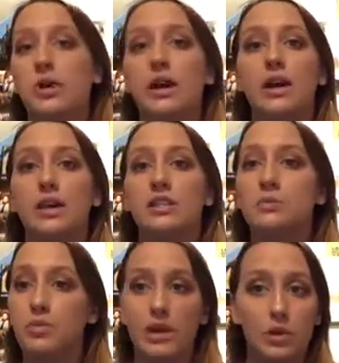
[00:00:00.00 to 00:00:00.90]
like a
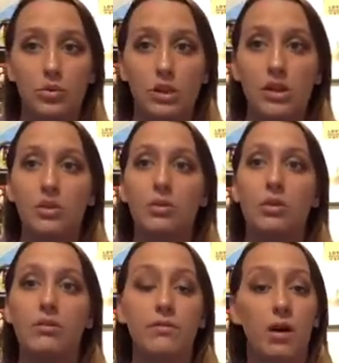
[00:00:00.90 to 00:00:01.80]
spring wreath
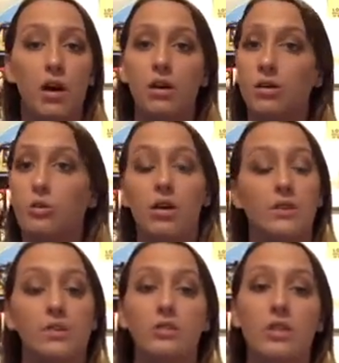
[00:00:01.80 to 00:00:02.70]
or fall or
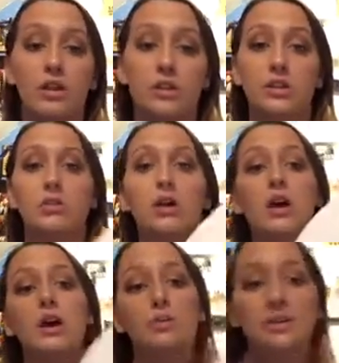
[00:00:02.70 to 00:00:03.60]
whatever you want to do.
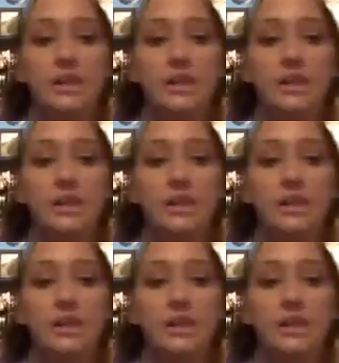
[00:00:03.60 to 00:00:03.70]
But